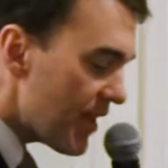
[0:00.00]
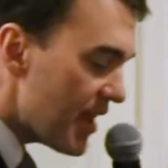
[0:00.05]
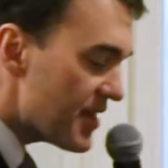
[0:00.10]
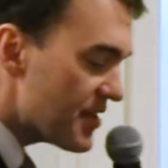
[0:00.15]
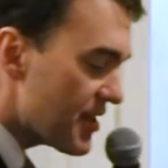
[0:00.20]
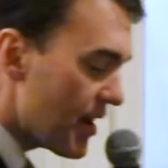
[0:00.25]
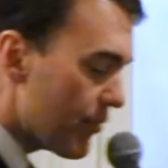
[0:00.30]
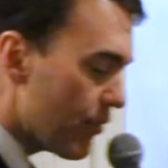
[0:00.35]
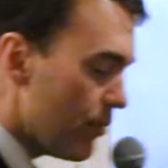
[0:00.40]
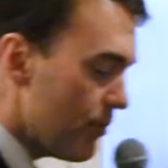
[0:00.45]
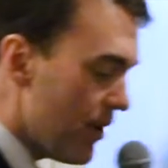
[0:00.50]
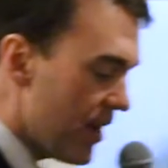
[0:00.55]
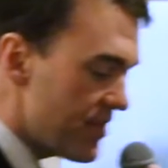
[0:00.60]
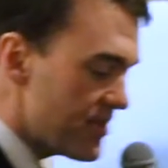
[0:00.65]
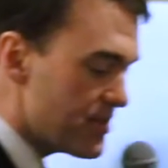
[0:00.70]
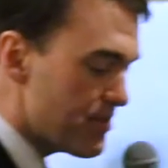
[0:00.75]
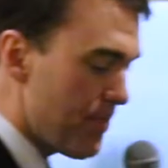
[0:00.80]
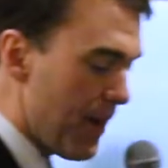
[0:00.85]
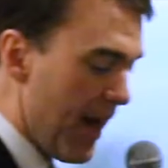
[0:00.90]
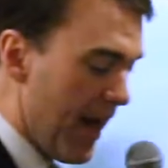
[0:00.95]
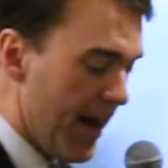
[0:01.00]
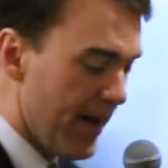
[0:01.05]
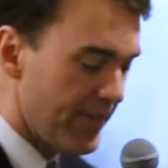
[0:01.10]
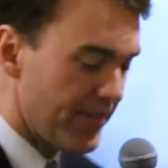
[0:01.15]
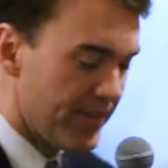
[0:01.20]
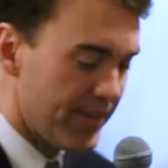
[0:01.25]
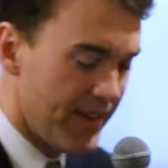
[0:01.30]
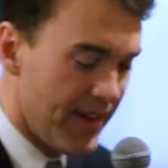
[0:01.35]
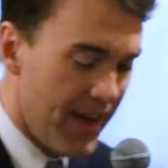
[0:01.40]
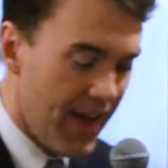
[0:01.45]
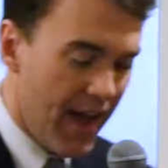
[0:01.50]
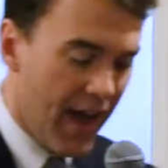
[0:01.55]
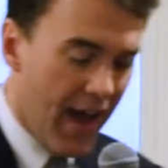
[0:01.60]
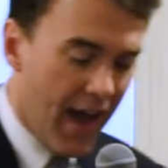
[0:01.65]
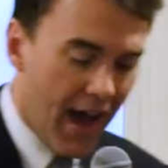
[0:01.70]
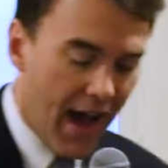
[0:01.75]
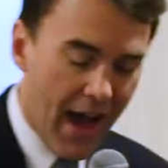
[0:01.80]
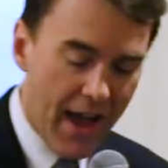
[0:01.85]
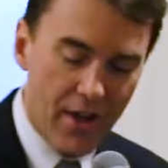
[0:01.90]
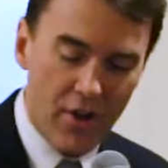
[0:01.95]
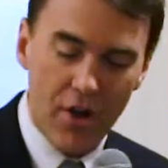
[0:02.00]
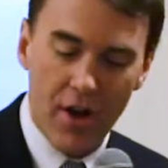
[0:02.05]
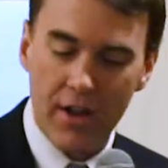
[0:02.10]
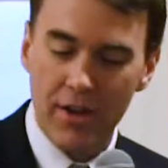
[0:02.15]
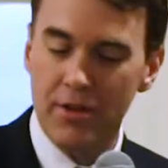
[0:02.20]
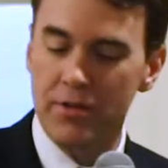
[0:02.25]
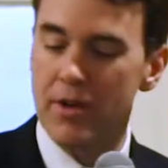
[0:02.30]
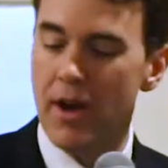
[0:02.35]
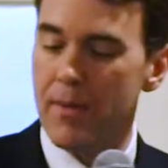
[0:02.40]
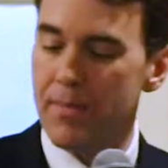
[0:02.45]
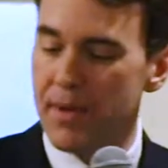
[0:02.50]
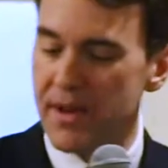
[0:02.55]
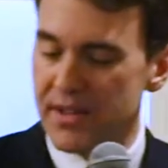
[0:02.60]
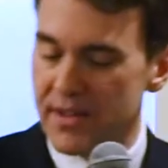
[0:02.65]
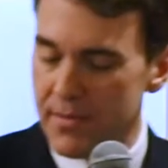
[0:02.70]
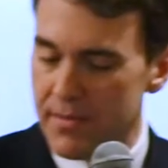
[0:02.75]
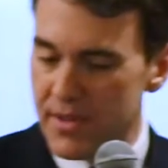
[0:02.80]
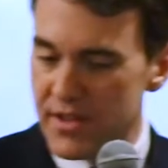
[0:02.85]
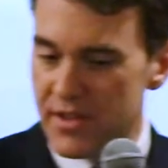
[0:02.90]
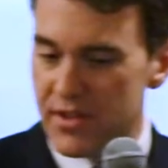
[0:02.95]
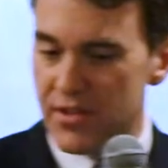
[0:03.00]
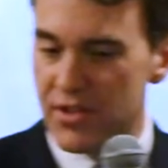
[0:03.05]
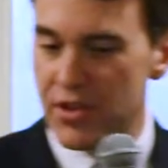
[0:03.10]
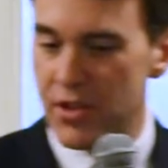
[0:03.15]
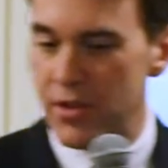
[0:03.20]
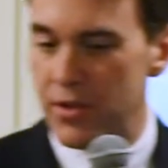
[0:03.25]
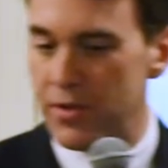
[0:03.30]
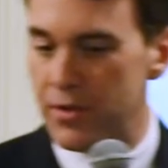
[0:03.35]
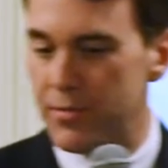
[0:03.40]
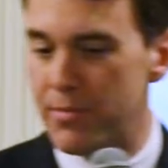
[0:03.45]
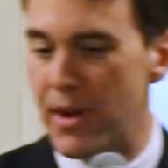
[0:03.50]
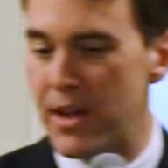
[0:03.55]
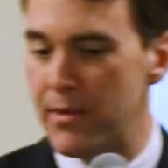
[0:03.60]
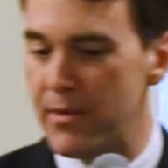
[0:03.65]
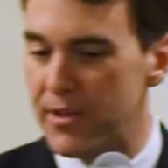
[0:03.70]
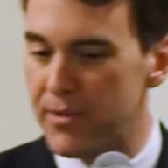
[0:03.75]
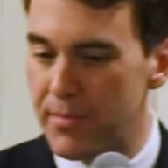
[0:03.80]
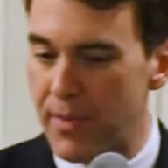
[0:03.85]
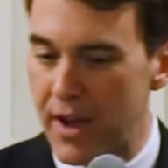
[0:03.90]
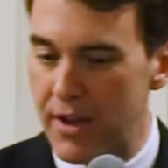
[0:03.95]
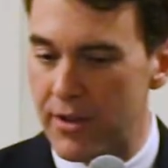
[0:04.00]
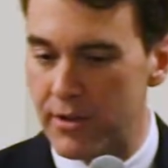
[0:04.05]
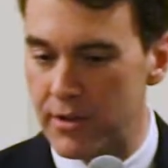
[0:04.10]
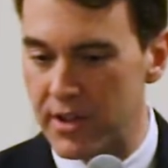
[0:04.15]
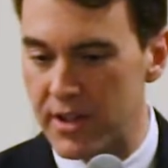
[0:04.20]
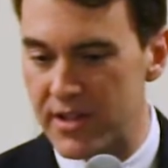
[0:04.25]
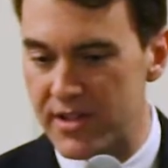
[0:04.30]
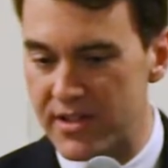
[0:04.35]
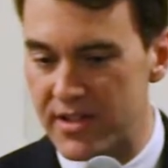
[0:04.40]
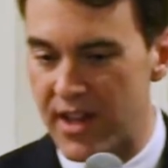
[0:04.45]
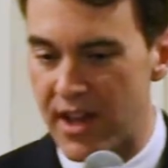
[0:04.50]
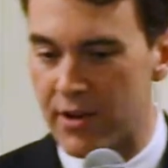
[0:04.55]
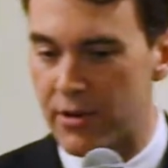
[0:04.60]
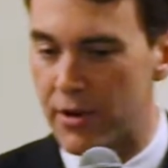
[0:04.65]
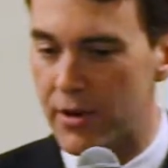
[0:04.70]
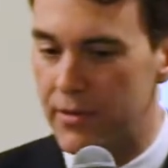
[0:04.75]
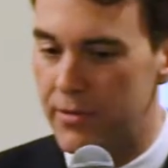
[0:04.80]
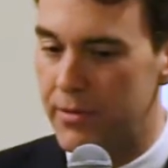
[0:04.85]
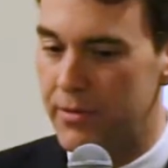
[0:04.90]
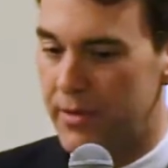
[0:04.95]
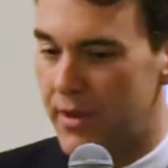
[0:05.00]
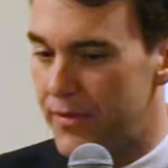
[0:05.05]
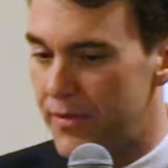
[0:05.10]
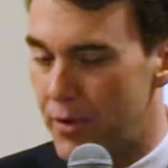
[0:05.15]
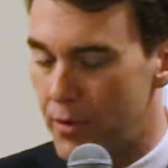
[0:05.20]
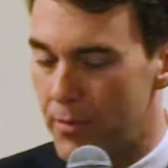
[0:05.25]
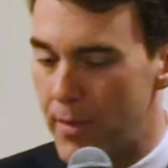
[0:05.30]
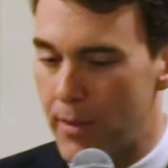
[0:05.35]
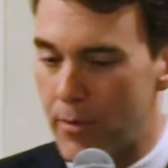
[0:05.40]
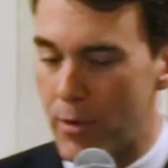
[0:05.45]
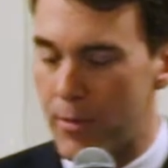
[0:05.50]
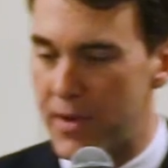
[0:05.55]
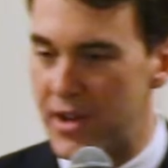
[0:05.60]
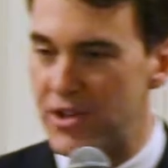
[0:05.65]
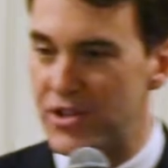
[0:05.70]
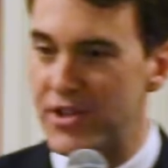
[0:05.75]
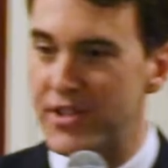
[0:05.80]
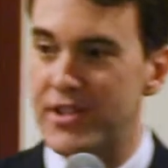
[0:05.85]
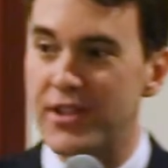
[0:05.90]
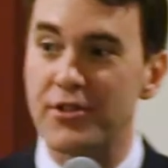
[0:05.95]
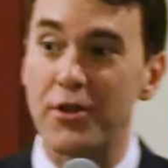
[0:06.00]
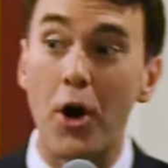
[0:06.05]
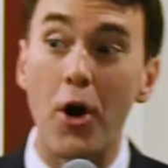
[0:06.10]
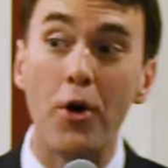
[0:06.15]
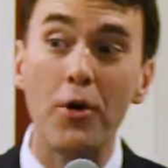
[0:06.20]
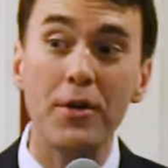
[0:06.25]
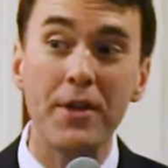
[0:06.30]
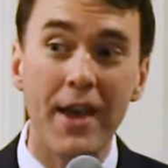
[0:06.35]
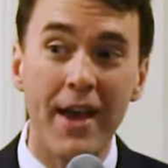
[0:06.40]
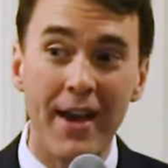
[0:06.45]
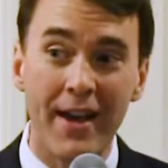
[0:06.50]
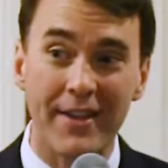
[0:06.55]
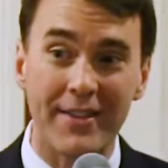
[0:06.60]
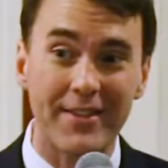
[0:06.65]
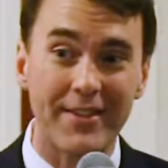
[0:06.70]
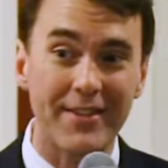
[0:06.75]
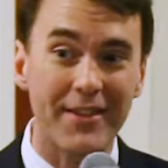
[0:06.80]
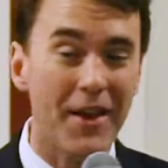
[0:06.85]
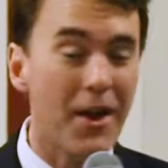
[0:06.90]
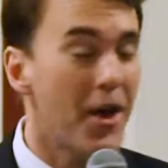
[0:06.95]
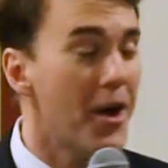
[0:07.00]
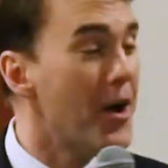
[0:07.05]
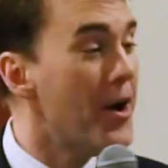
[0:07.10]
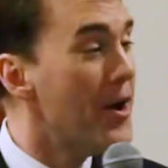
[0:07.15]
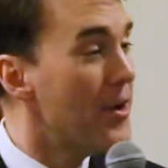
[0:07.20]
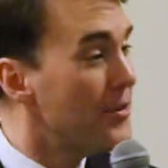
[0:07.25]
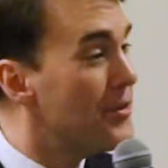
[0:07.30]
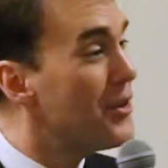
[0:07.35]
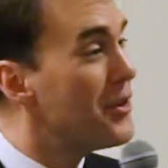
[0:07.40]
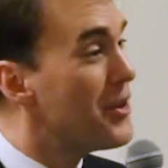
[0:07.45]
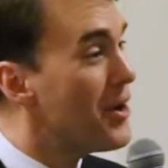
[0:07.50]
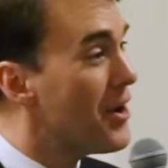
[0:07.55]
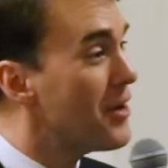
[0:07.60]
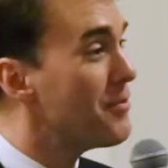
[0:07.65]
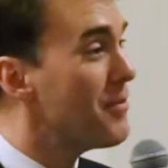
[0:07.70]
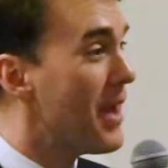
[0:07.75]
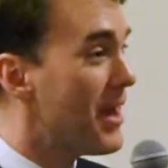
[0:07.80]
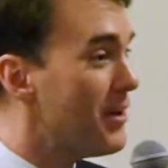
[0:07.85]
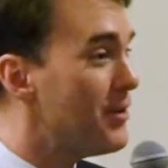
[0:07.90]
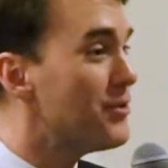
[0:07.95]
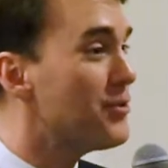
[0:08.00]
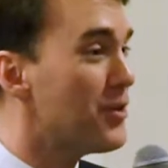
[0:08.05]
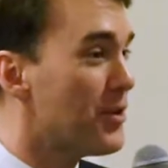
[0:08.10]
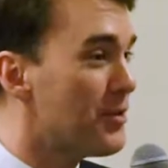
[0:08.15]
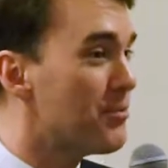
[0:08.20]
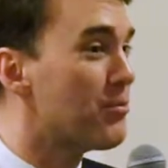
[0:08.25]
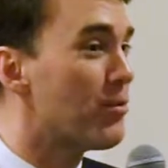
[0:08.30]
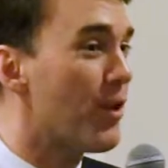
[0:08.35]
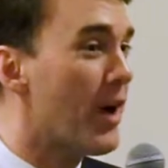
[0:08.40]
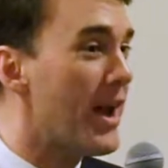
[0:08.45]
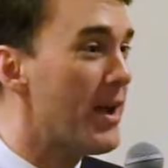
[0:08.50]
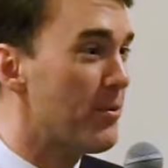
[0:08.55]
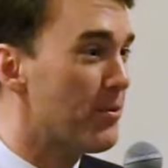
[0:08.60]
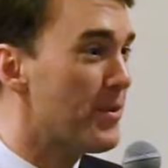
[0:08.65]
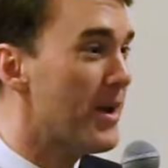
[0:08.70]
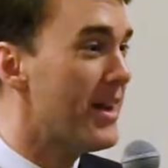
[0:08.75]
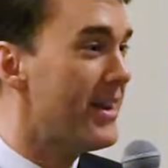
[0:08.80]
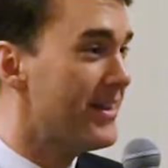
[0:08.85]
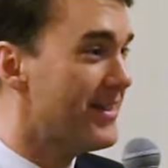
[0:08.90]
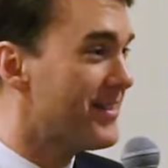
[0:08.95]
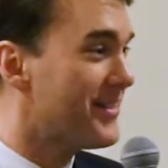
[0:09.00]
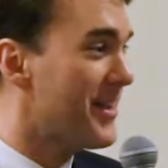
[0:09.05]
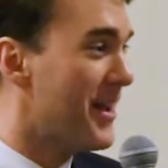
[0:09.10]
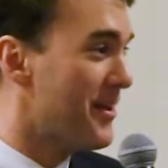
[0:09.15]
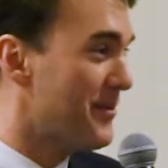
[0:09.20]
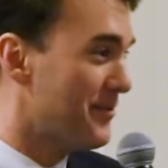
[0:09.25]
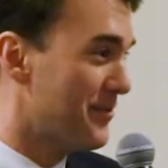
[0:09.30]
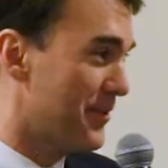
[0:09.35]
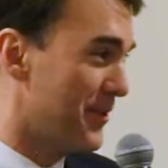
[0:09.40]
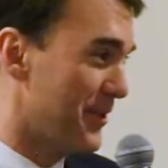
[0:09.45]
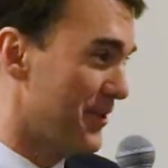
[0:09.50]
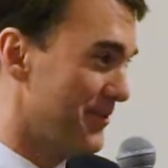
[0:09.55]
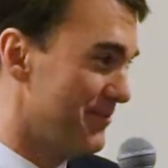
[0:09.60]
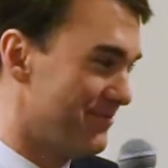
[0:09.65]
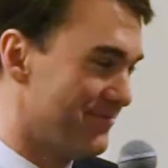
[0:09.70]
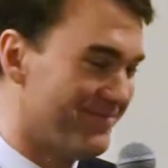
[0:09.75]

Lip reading: Several months passed. I call her up. I said, Mrs. Hughes, my name is Michael Lindsay. I don't know if you remember me. She says, oh, yes, the young man who turned bright red at Stanford.